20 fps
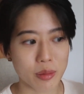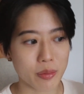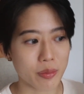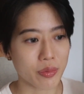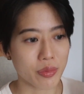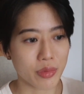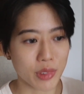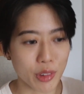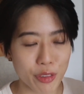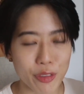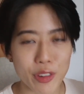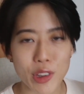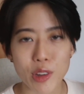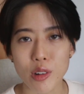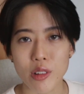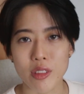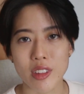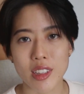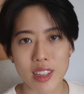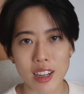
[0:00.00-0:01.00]
field of
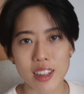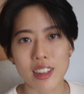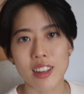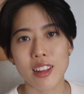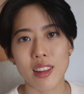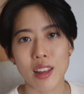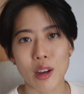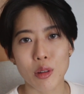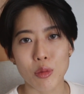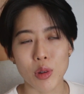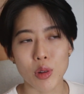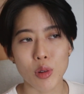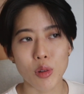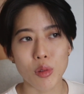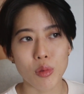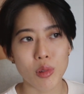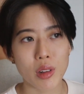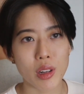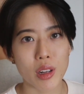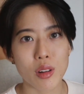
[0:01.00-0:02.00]
study that we don't
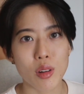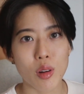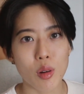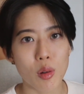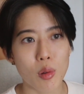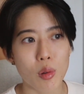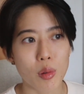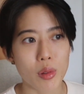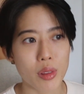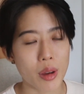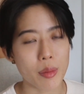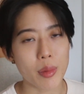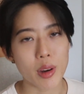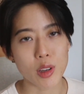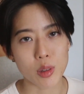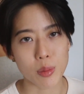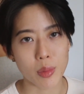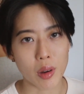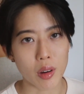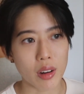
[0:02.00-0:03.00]
really know that much
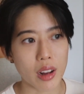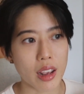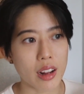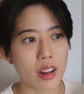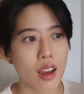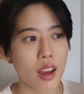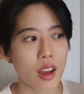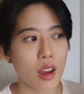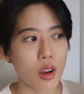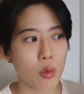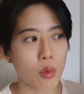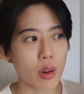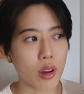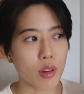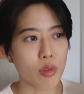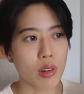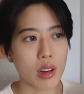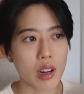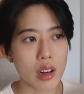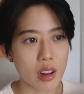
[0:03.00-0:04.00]
about. And what I
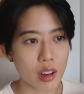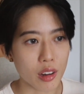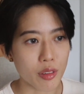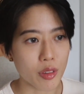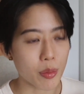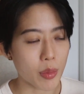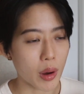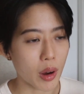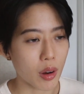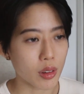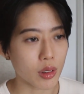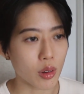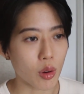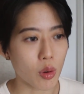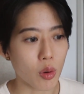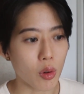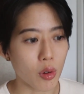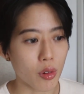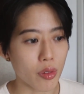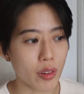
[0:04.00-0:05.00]
really love about the
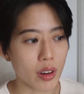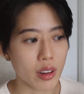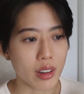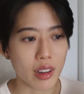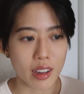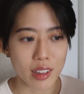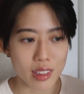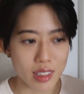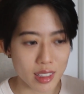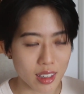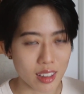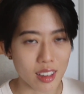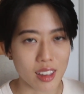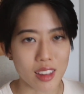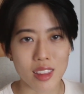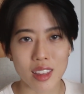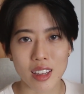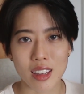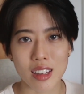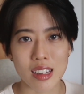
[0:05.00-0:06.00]
whole fungi study
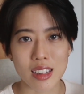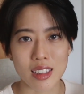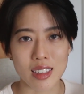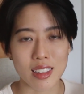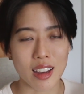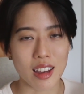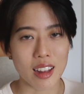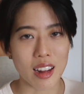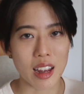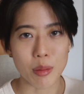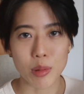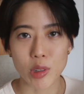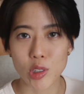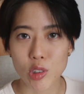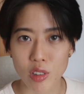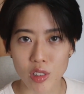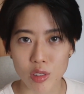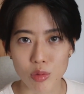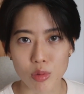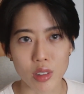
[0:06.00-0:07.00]
thing is that
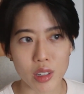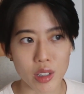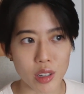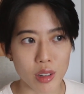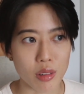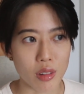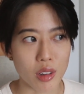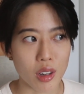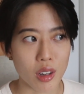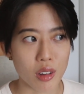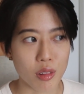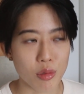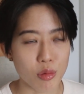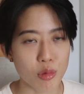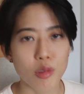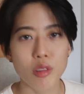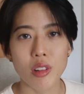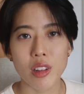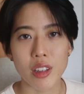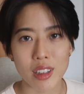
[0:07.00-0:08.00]
amateurs really
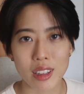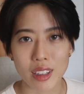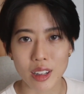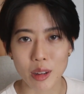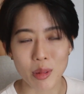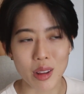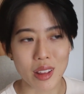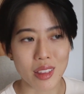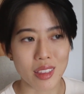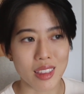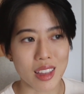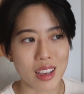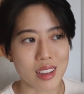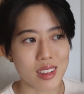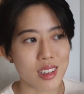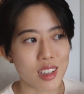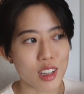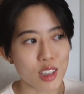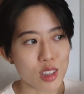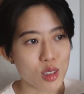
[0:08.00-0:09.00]
rule it. I mean, there's
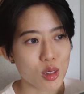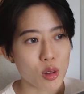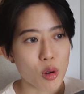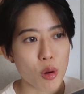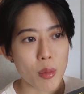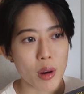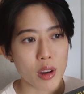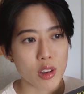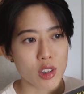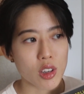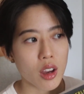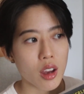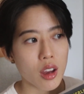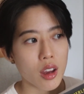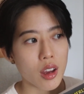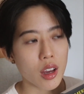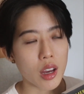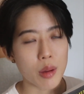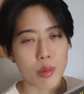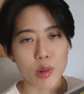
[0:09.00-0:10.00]
just so much
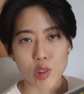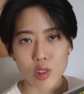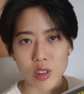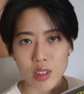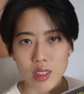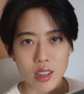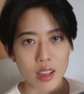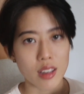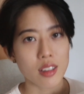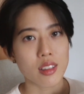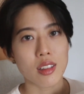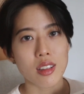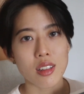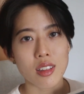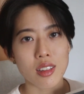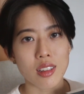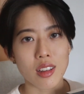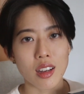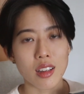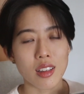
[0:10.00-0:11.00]
amateur scientists
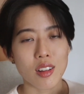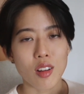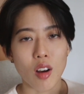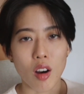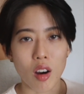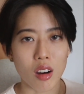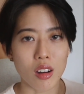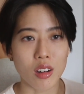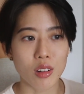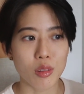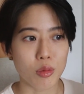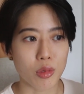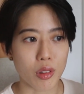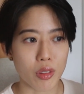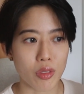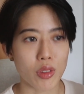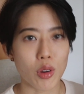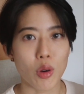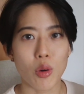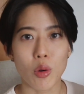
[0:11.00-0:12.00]
getting on with
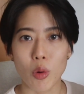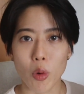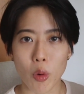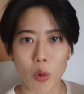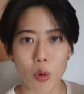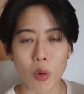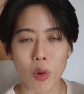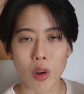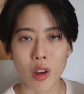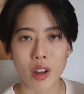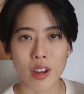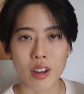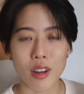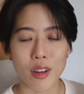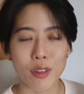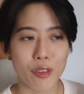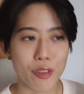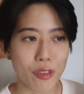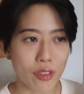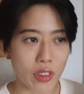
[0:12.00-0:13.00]
the whole
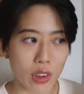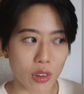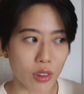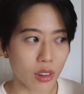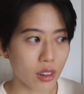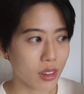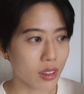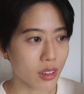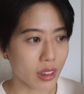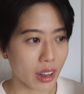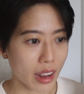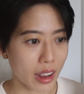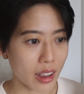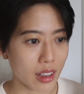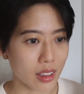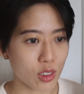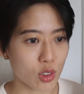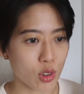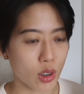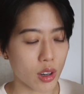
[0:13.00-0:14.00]
field and
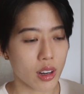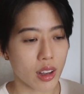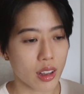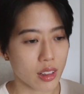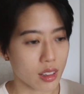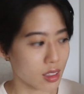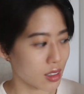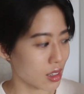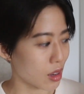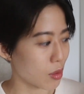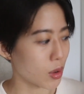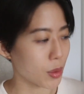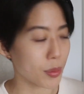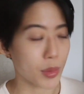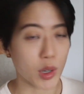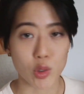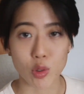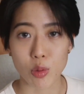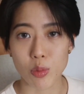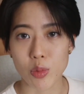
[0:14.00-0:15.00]
trying to understand what
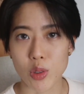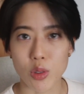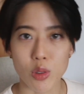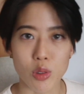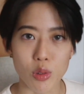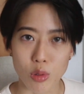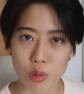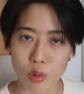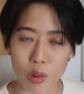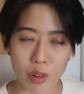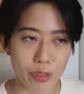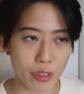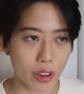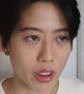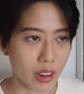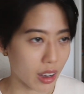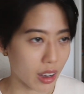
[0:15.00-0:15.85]
mushrooms do, what fungi